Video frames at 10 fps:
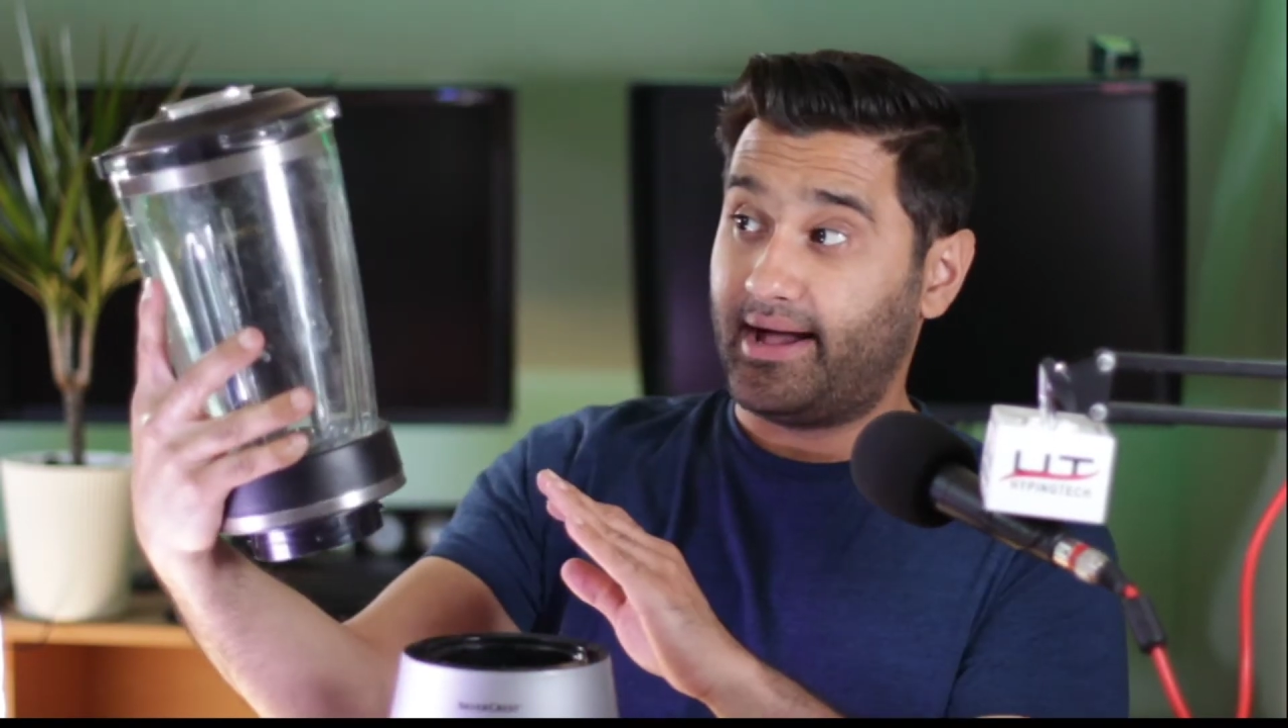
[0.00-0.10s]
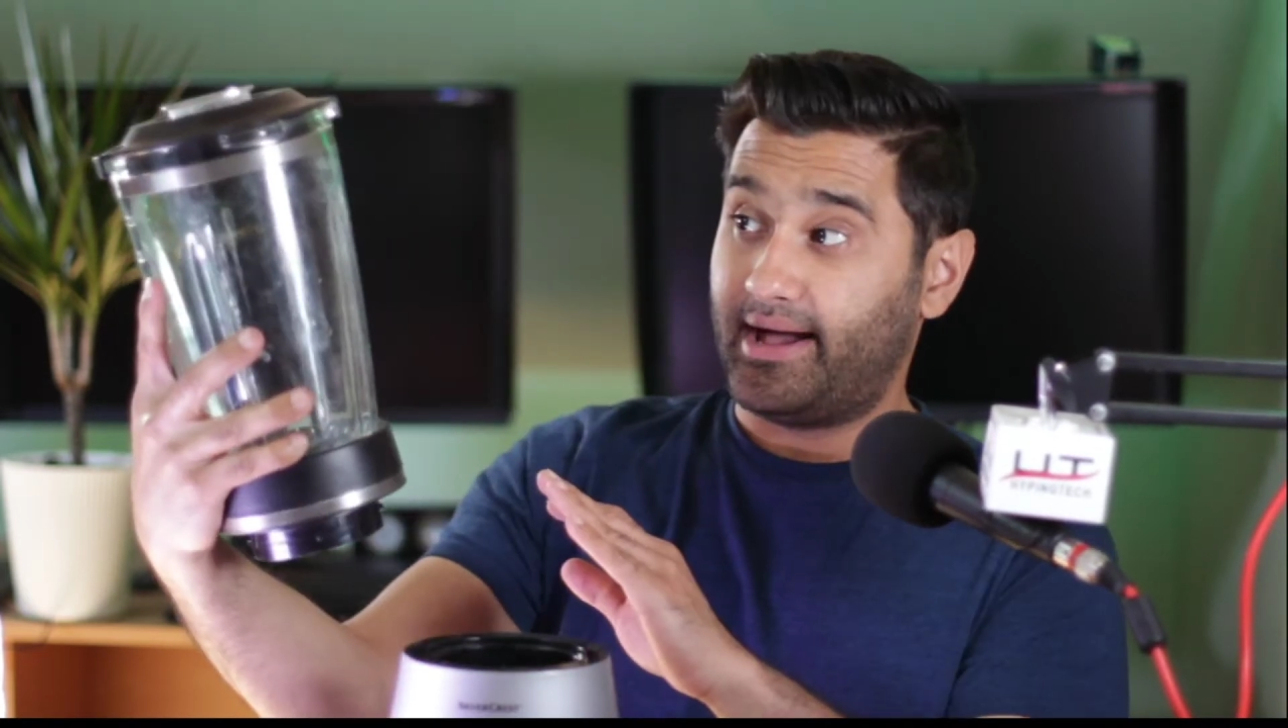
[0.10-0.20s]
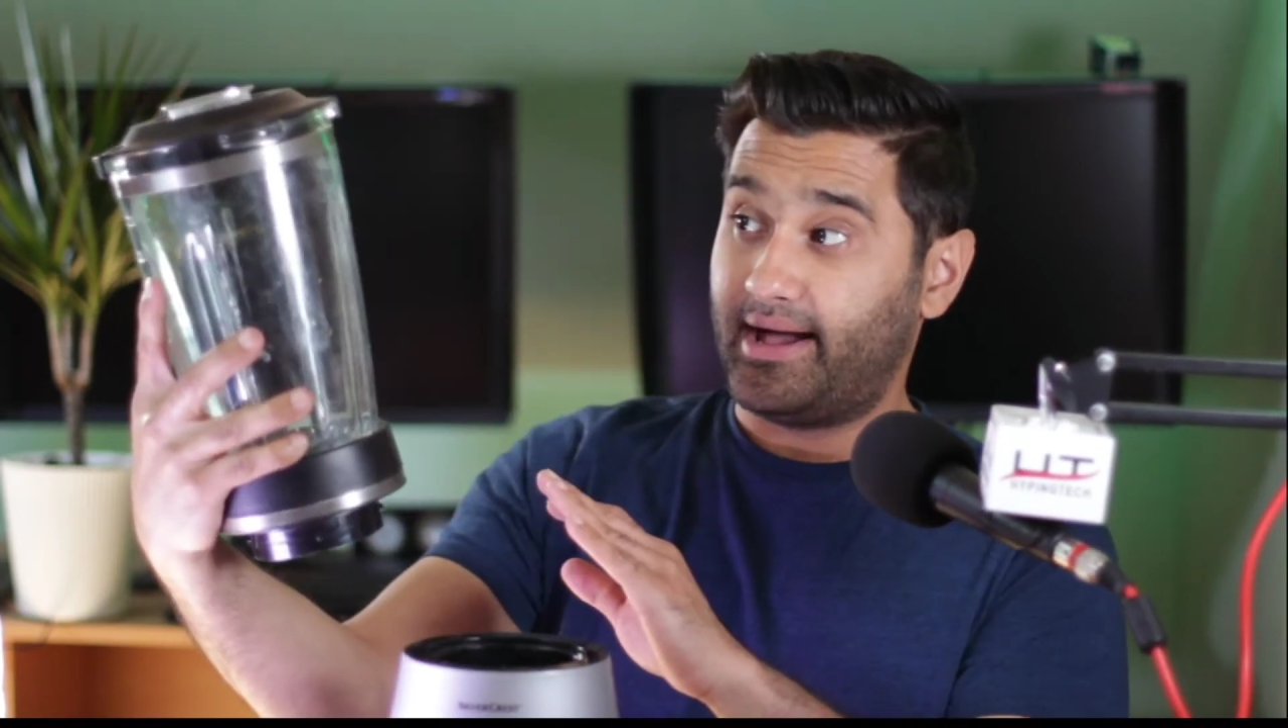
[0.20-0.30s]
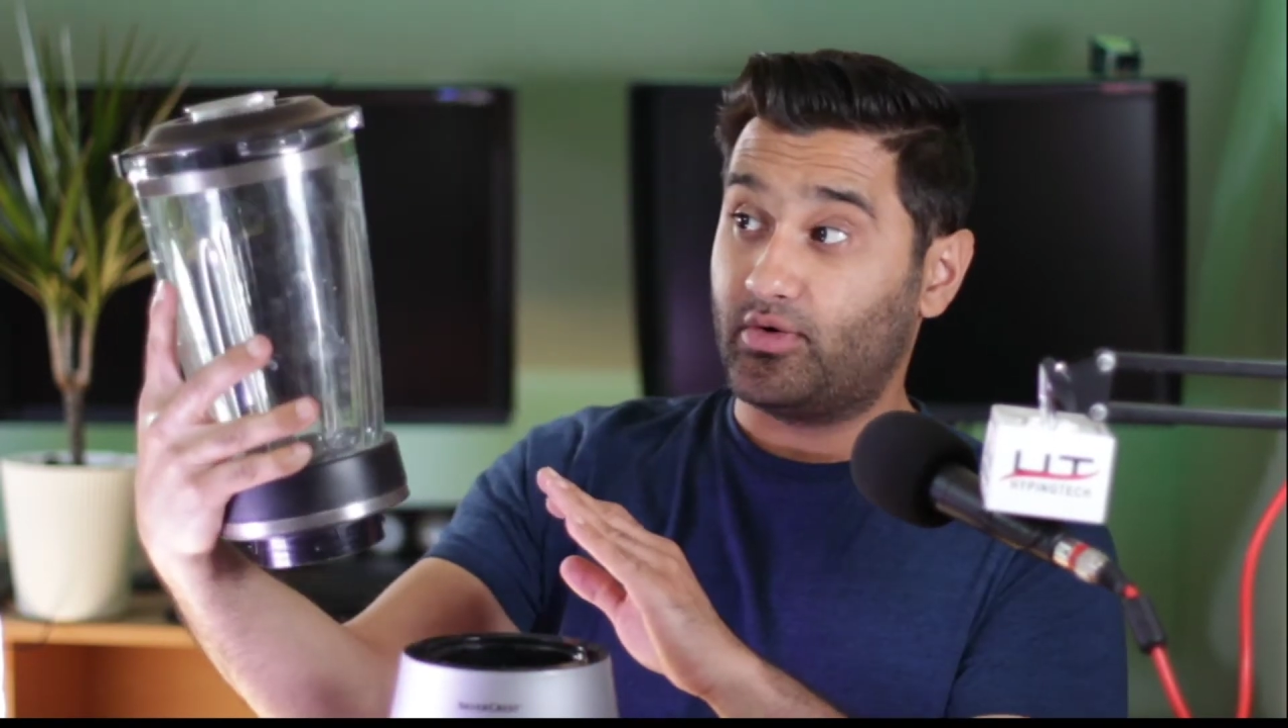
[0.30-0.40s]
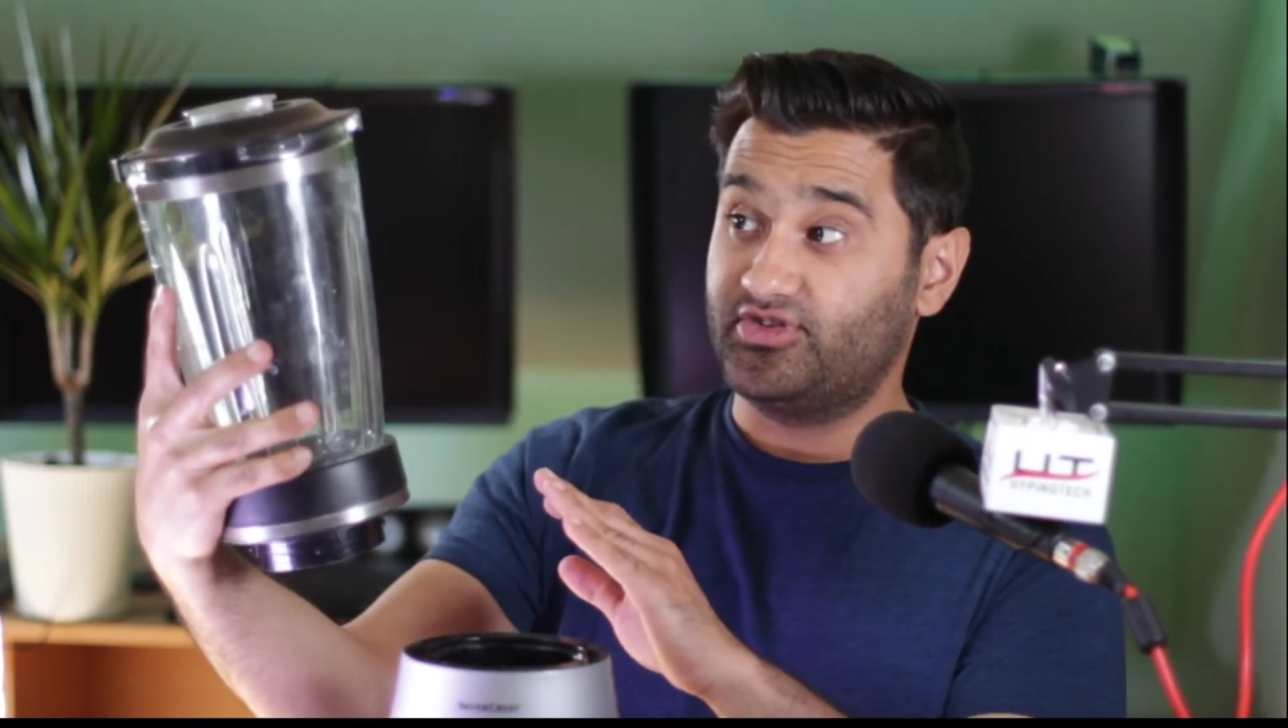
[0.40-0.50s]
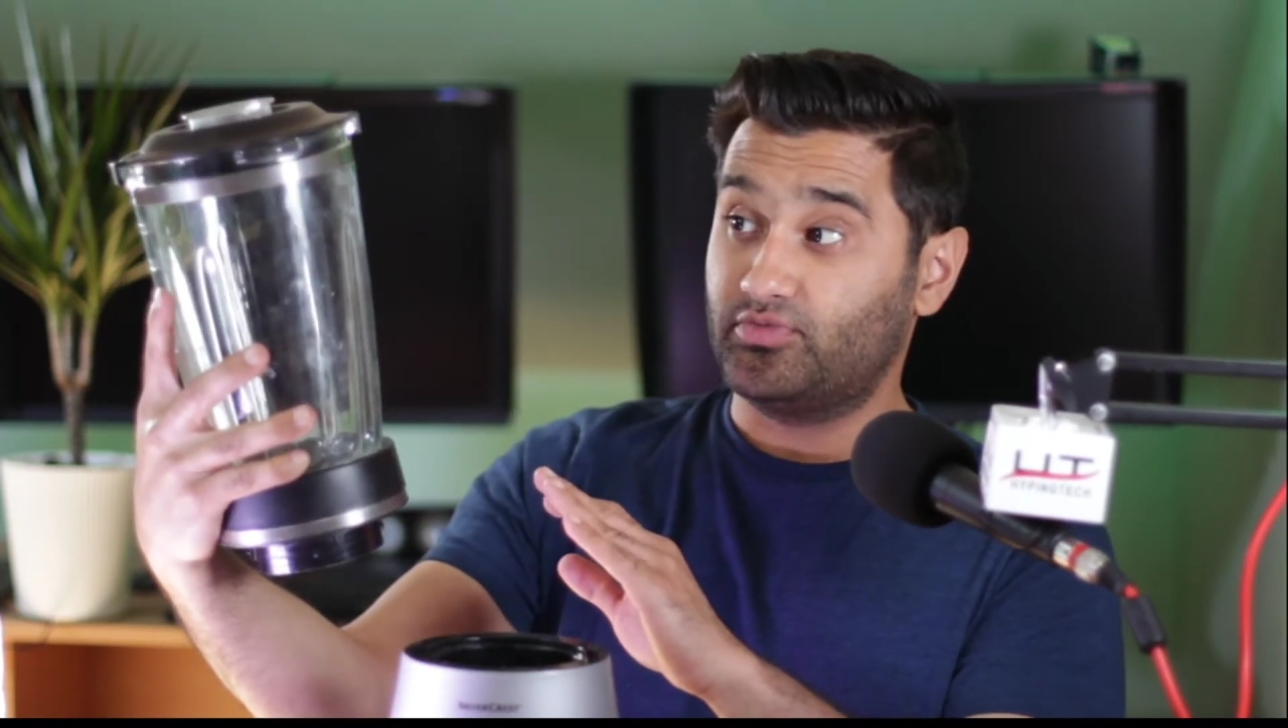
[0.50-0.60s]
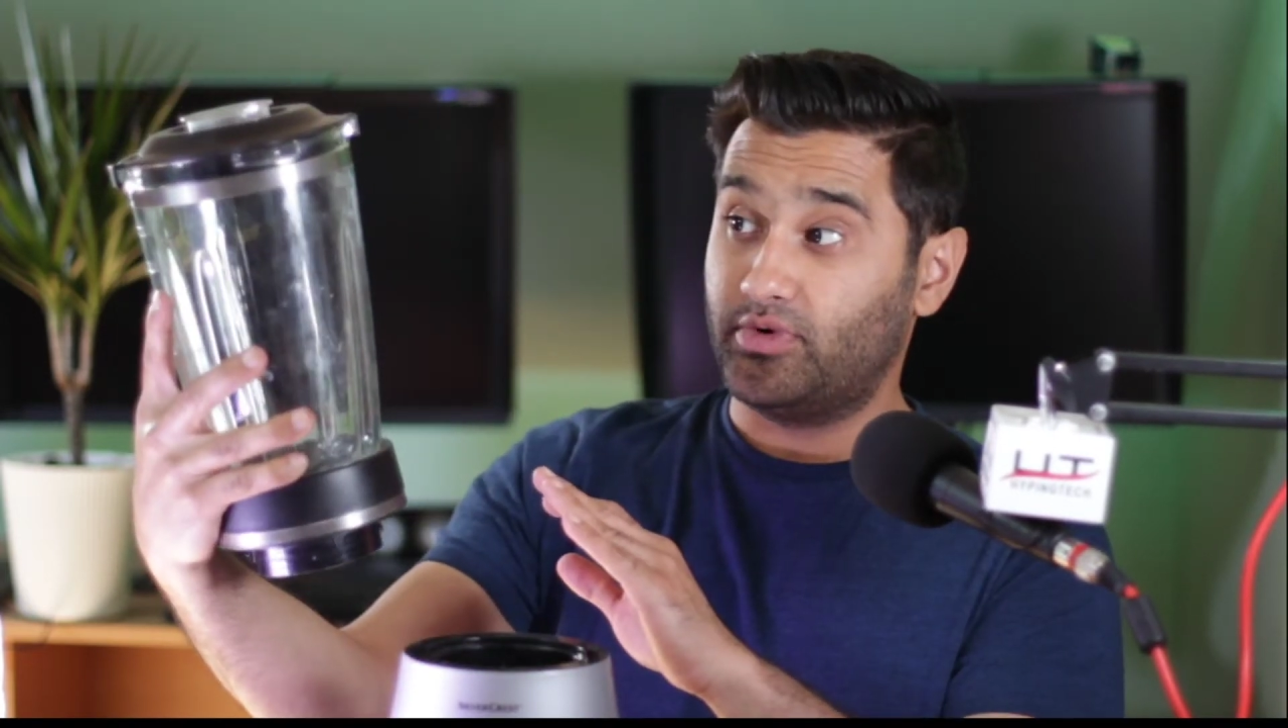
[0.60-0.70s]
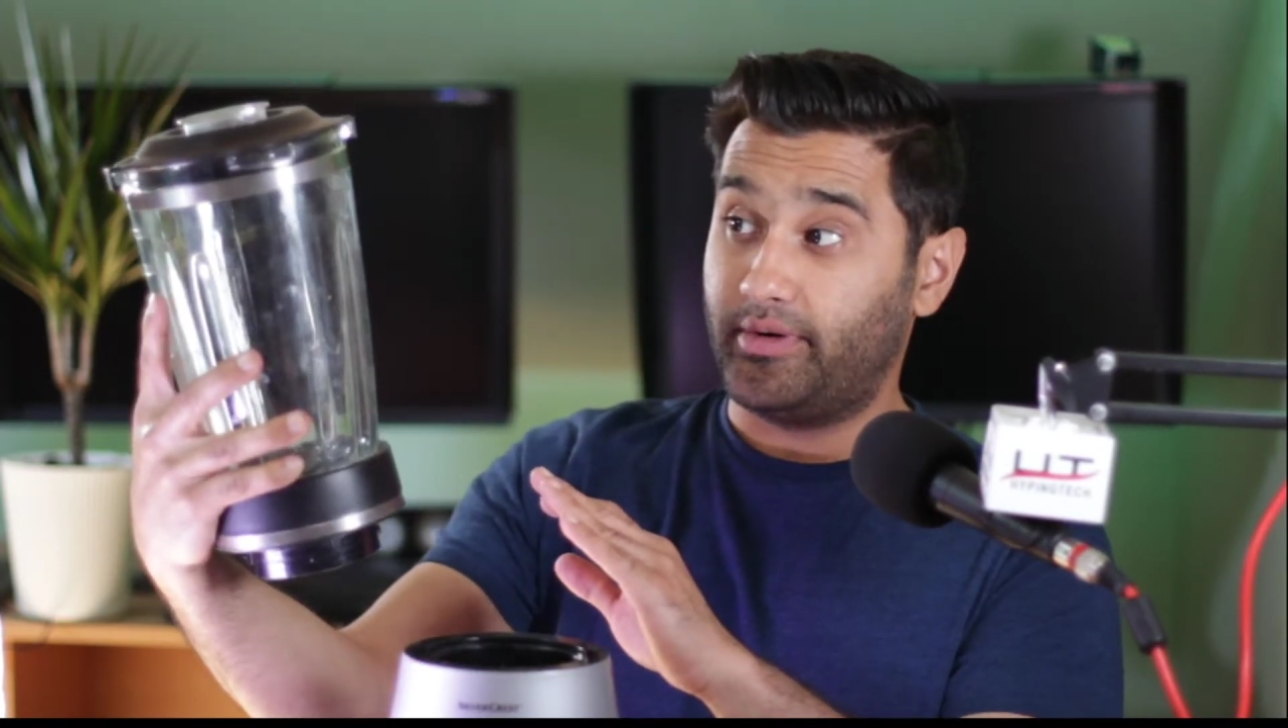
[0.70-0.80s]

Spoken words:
and the reason we